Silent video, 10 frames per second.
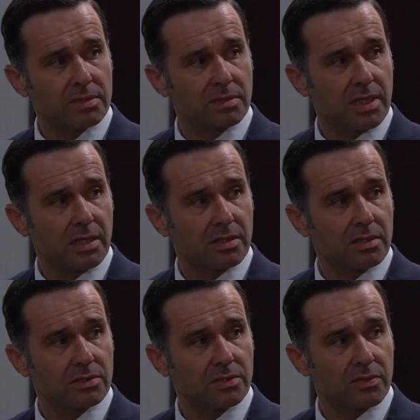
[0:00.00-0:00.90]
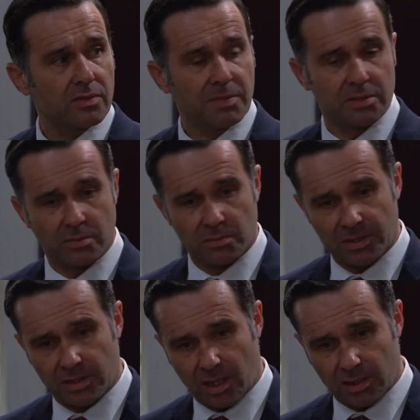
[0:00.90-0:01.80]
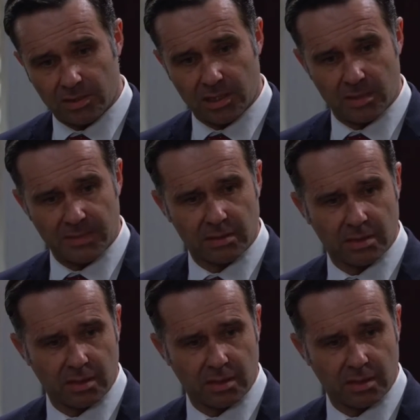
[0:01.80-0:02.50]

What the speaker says: risk telling you the truth because it would have been harder to get him out of the